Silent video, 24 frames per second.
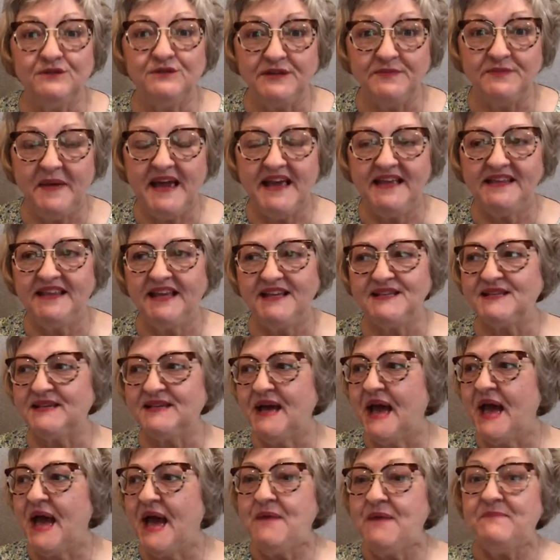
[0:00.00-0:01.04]
painless.
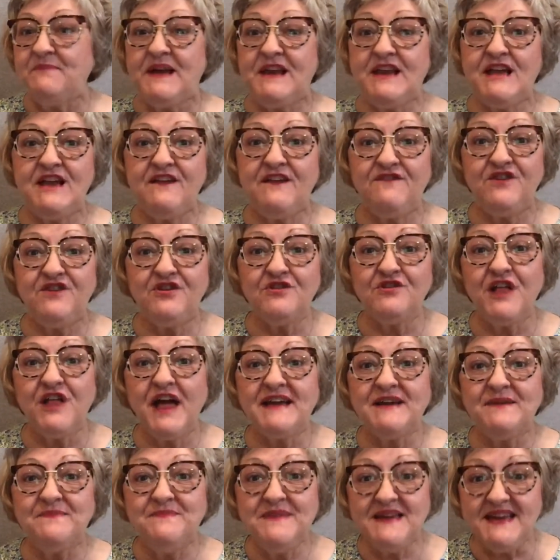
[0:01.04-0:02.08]
But if you're
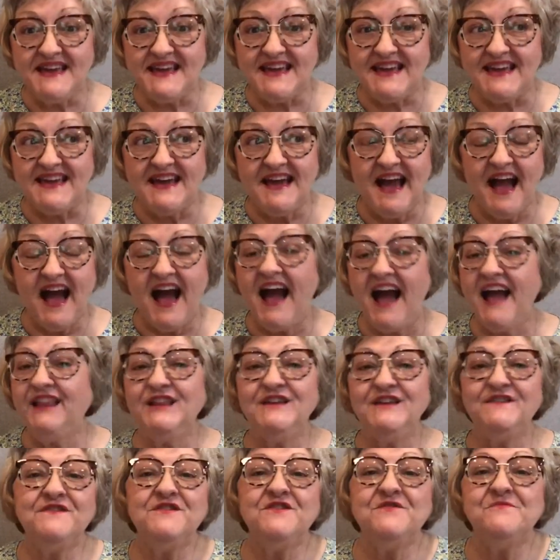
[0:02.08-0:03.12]
like me, I
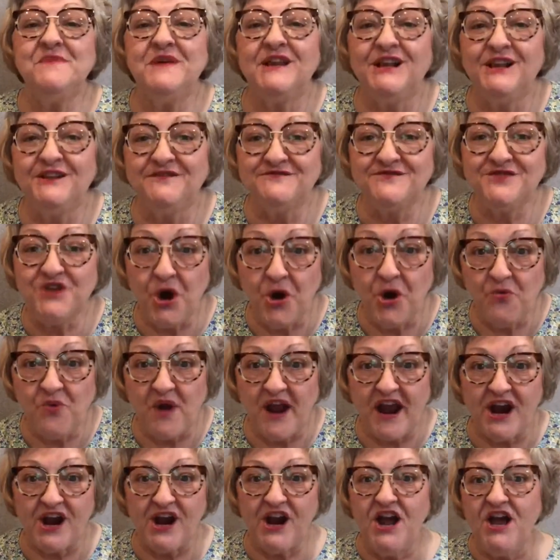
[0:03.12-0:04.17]
live in the middle of
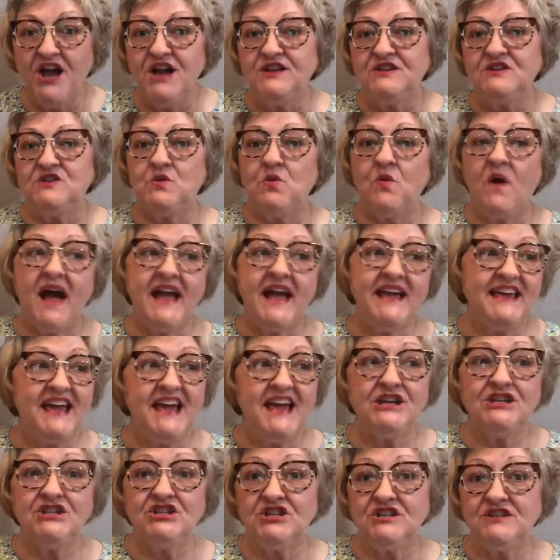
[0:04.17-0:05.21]
nowhere, so I
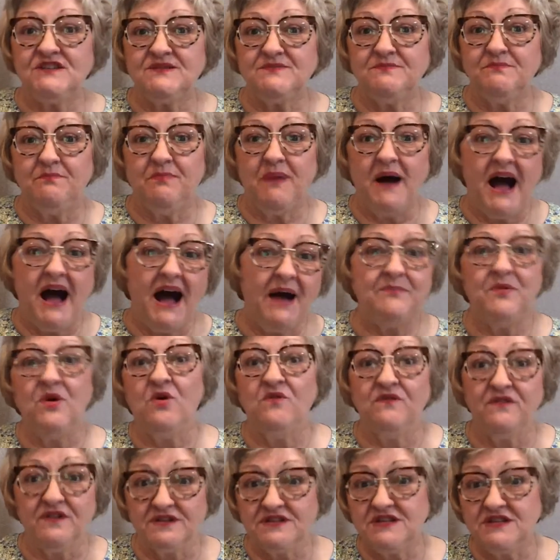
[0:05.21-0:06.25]
can't just bop
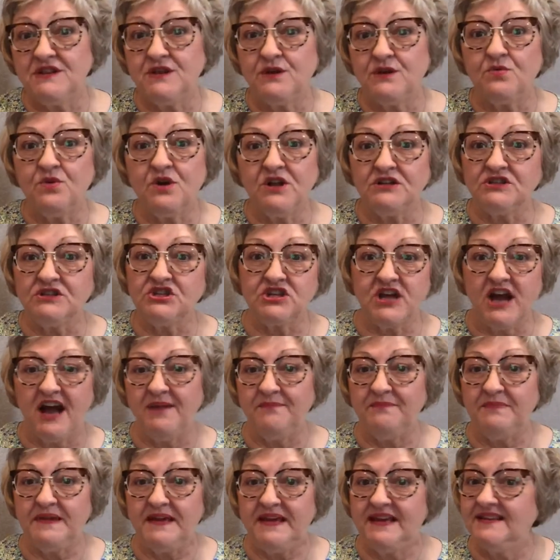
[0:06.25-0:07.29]
over to the quilt
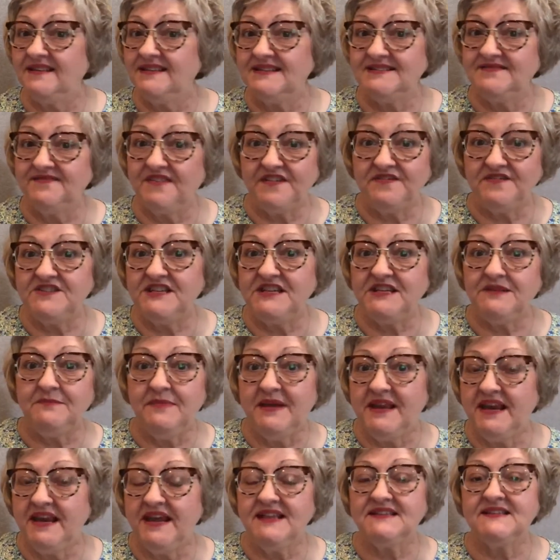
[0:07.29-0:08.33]
shop in 15
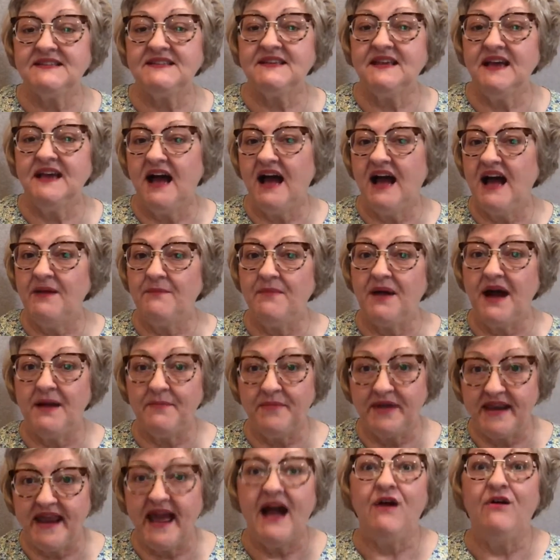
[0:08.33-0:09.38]
minutes. I'm
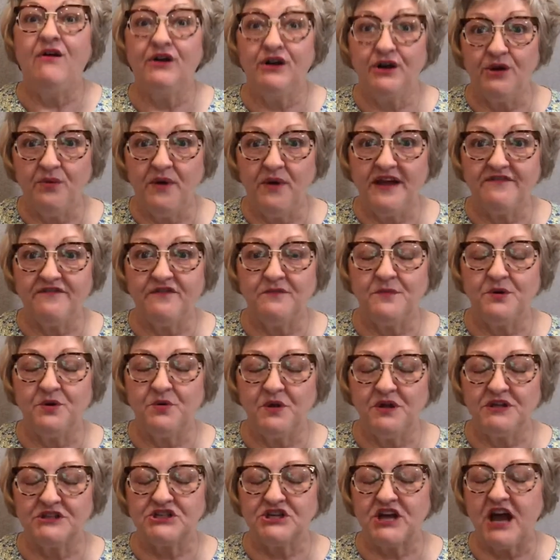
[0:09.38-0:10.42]
an hour away from a
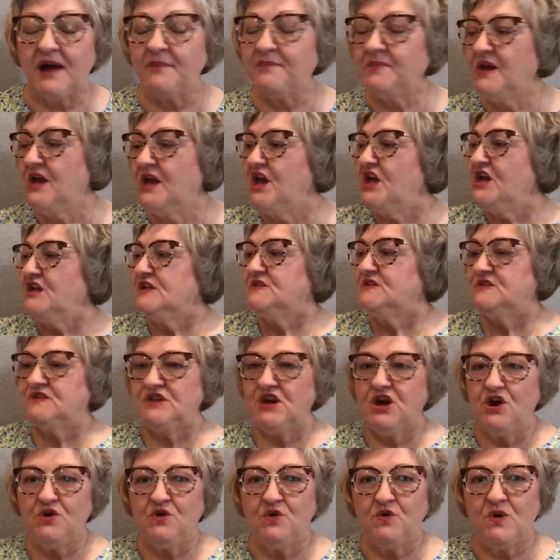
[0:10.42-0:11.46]
quilt shop.
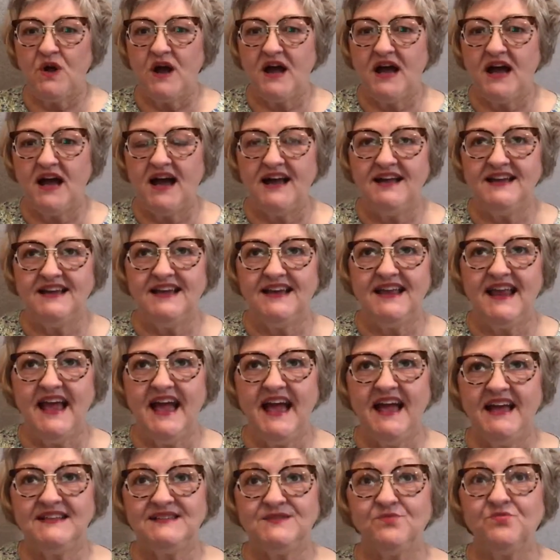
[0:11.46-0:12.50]
So
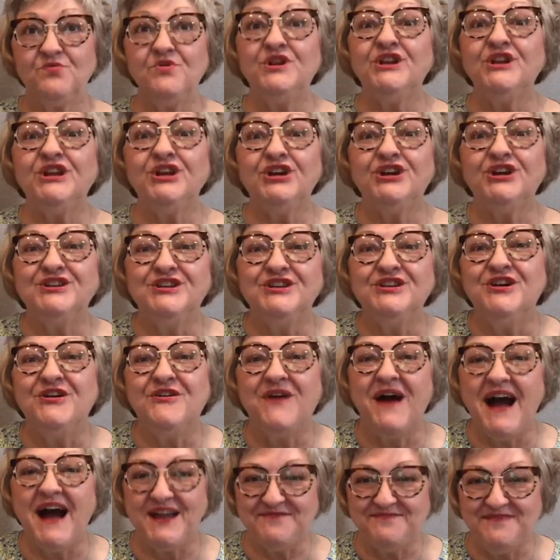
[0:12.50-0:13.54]
it's really good to know
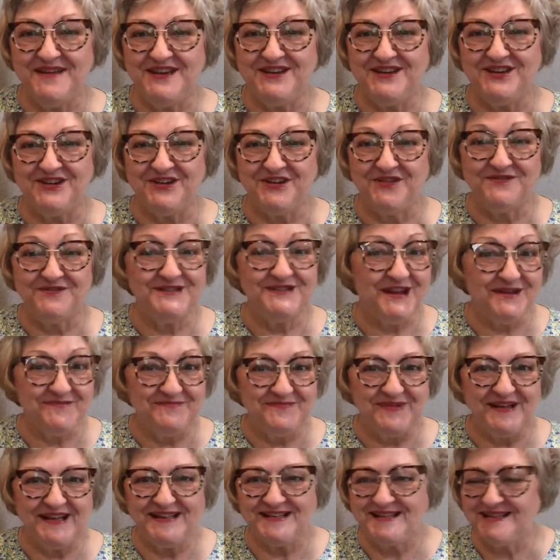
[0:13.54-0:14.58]
how to make your own
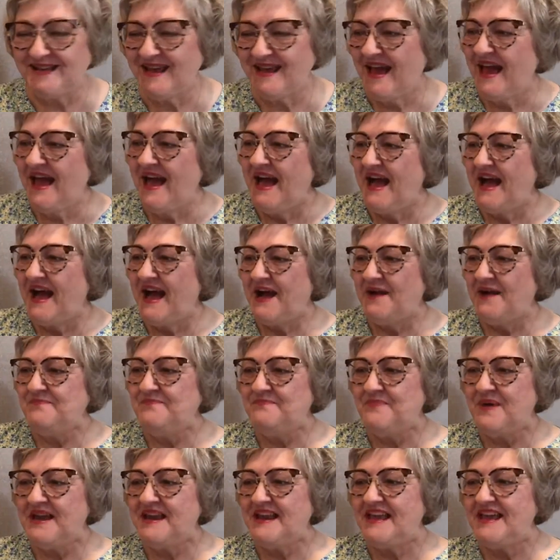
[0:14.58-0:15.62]
templates.
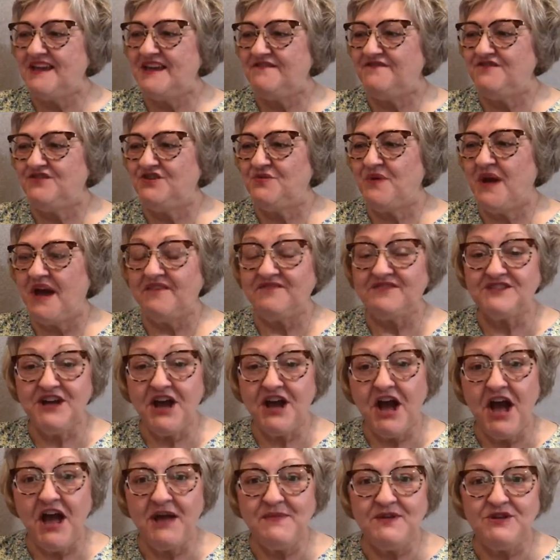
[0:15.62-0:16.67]
But if you have
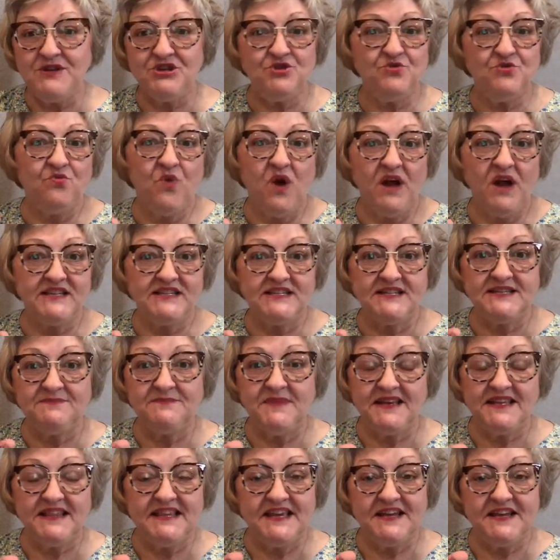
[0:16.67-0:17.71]
time and you want to
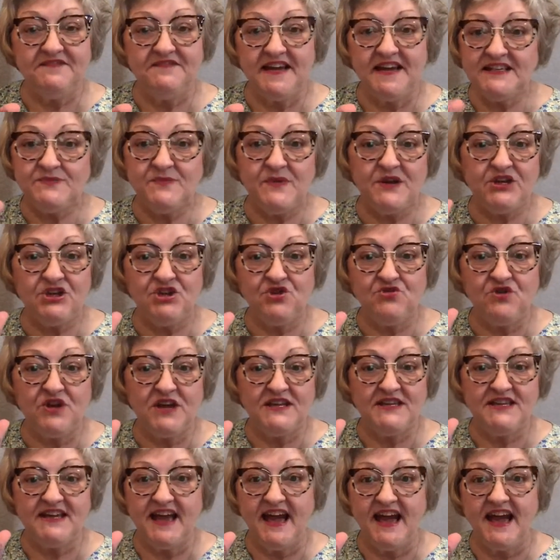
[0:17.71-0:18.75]
make the investment, you
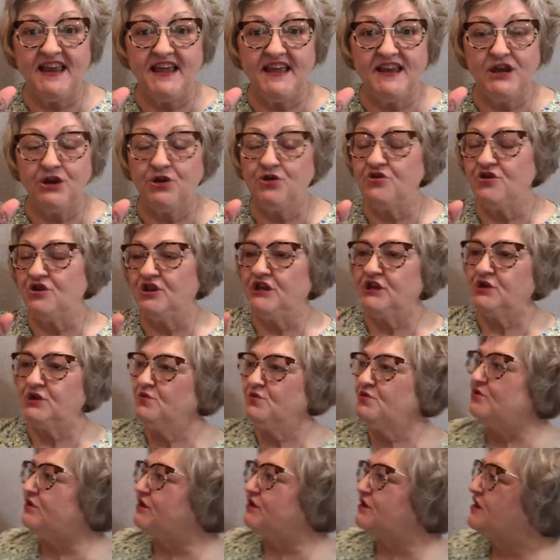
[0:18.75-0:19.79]
can get an acrylic
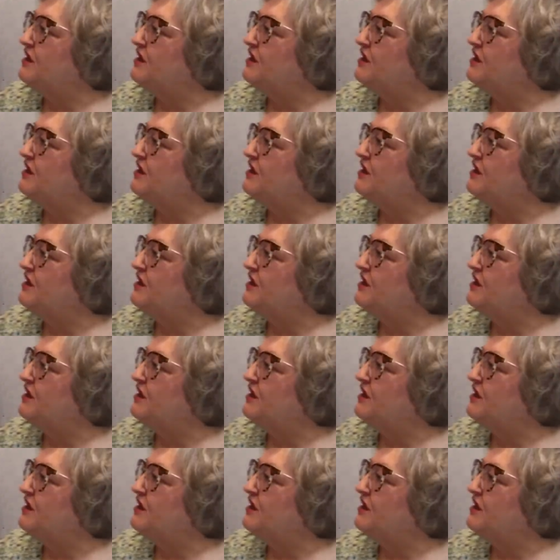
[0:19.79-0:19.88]
ruler.